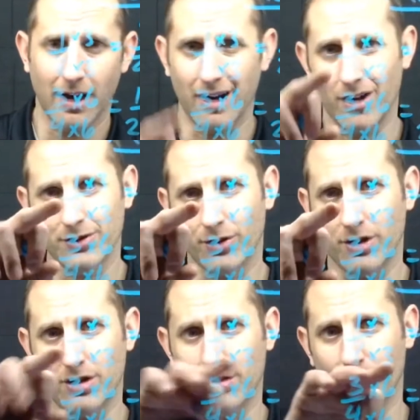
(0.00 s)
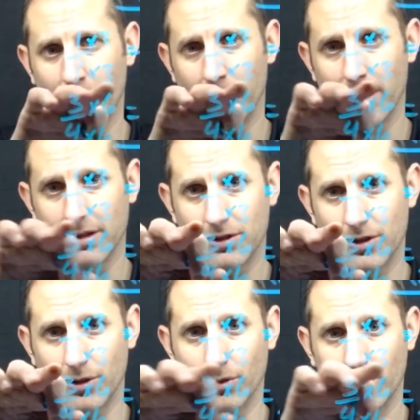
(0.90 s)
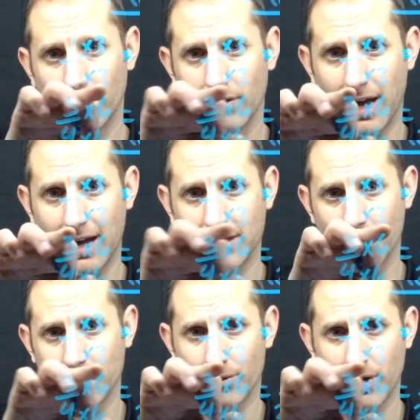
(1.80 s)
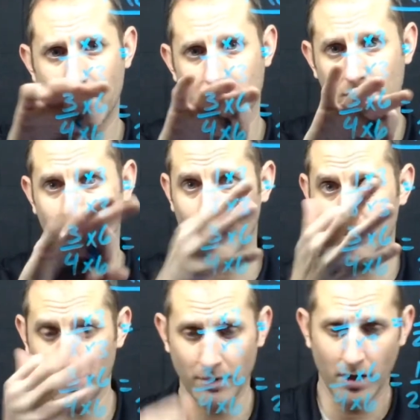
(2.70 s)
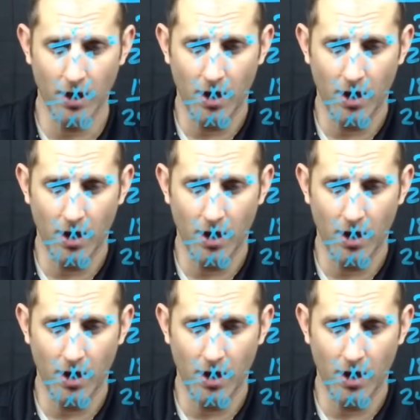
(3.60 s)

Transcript: I also could have just flipped this too. 8 times 3 and just flip them.